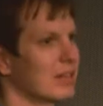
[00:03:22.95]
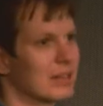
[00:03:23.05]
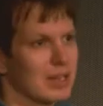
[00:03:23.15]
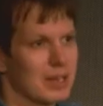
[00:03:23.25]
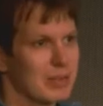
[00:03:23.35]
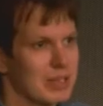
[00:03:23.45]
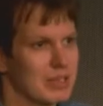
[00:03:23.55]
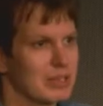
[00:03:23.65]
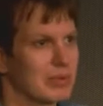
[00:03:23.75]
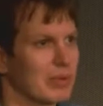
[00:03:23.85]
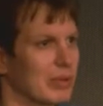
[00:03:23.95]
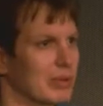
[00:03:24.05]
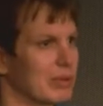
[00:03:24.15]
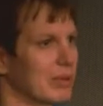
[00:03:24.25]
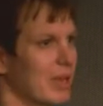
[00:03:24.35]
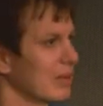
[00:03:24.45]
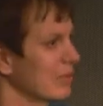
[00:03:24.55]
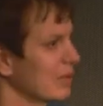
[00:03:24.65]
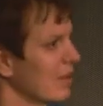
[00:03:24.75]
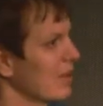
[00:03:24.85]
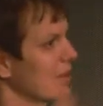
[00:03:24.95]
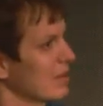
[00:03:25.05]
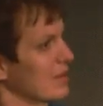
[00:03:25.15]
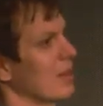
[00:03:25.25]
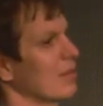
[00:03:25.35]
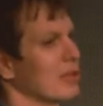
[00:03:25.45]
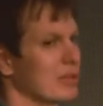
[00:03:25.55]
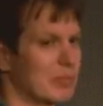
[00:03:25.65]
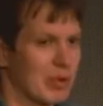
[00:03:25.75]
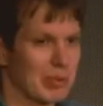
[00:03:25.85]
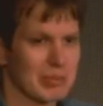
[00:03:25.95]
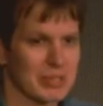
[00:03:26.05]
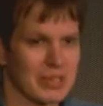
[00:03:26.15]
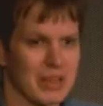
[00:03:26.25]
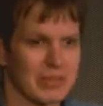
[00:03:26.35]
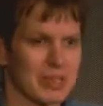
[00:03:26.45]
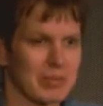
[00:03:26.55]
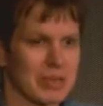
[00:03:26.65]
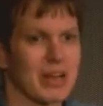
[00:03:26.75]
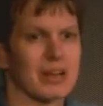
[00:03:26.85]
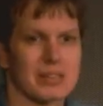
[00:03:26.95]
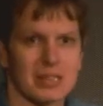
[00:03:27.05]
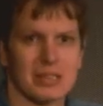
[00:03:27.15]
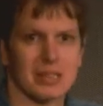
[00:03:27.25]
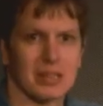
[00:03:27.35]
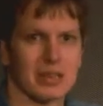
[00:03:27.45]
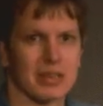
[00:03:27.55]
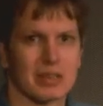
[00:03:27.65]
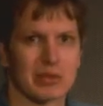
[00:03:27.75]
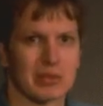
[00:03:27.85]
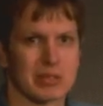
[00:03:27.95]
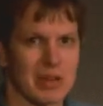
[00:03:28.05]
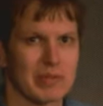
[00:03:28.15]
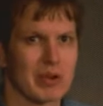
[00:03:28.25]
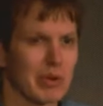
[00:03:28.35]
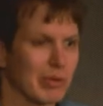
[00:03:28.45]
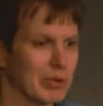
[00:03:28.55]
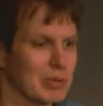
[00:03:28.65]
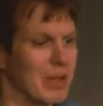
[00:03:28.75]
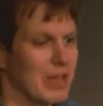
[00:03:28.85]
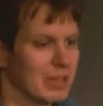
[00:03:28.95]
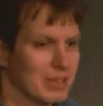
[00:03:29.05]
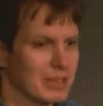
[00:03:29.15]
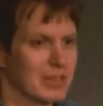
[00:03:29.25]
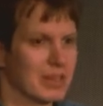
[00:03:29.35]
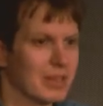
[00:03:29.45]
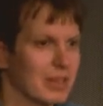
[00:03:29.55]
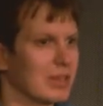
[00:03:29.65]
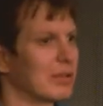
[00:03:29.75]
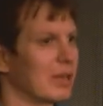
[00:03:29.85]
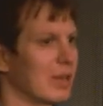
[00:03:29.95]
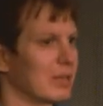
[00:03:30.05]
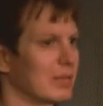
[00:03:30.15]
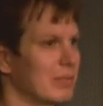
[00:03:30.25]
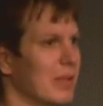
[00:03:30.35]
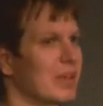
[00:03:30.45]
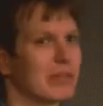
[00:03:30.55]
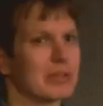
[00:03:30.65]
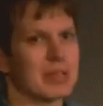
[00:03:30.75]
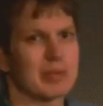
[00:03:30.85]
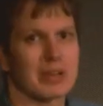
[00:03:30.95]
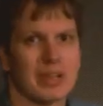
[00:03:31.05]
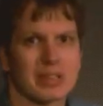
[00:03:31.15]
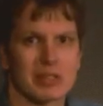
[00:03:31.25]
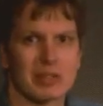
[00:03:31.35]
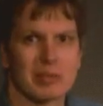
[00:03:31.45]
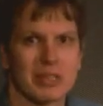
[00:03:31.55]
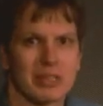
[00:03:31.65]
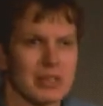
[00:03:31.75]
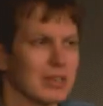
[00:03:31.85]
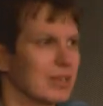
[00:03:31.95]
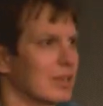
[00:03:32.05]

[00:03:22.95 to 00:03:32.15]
running databases, you want to kind of sell those problems and have somebody else to suffer all those pains, you can make those somebody else's to be